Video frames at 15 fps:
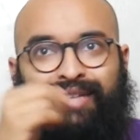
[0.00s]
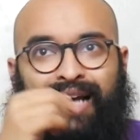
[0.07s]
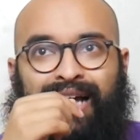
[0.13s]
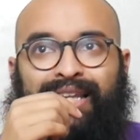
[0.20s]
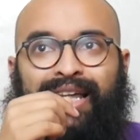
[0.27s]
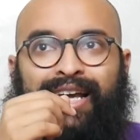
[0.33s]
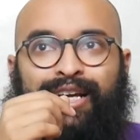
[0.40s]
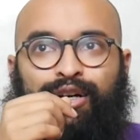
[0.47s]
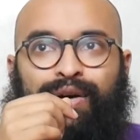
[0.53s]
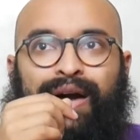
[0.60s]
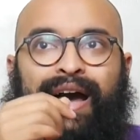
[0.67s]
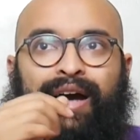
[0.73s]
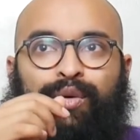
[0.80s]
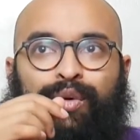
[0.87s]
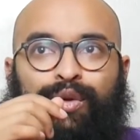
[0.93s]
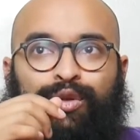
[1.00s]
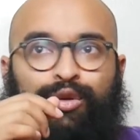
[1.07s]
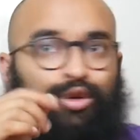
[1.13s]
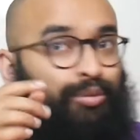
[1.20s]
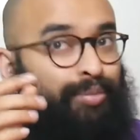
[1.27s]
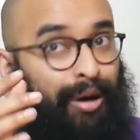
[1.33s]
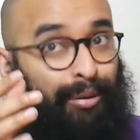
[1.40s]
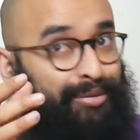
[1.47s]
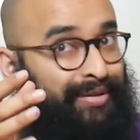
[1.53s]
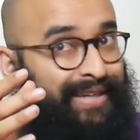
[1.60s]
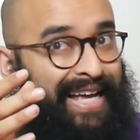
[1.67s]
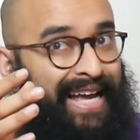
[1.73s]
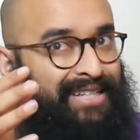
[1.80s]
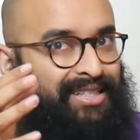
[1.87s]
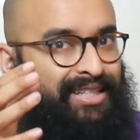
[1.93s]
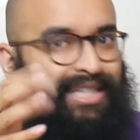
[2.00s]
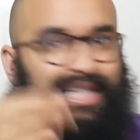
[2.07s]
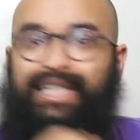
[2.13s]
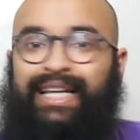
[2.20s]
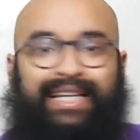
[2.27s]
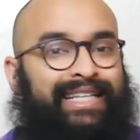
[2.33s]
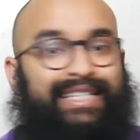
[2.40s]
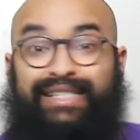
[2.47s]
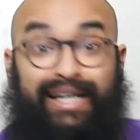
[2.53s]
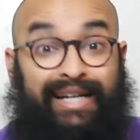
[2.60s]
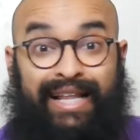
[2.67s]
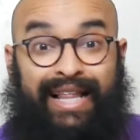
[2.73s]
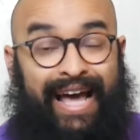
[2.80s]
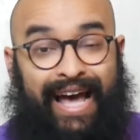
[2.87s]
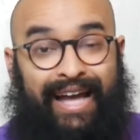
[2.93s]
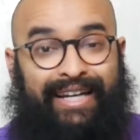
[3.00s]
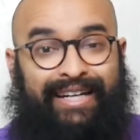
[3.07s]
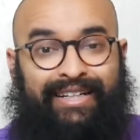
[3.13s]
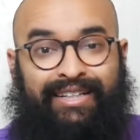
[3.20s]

LA crack with 2 pumps of gasoline? Like, there's none of that.